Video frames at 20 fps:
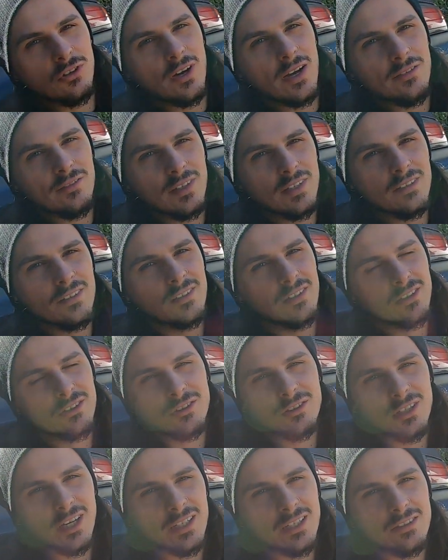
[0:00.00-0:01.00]
driving you can
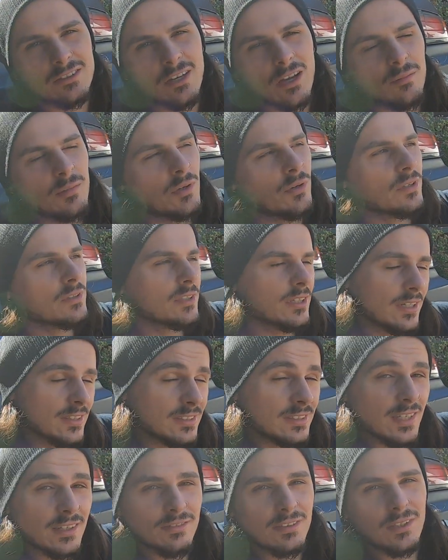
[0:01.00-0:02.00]
do anytime you want. So I
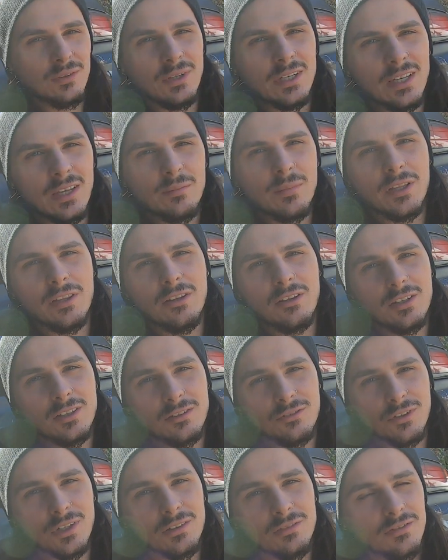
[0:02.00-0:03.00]
definitely want to get my
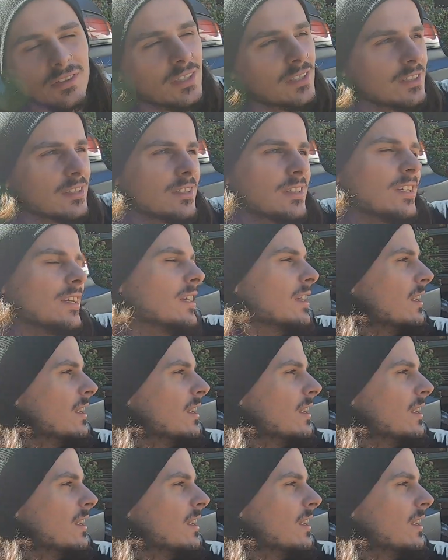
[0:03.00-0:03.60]
33 fixed.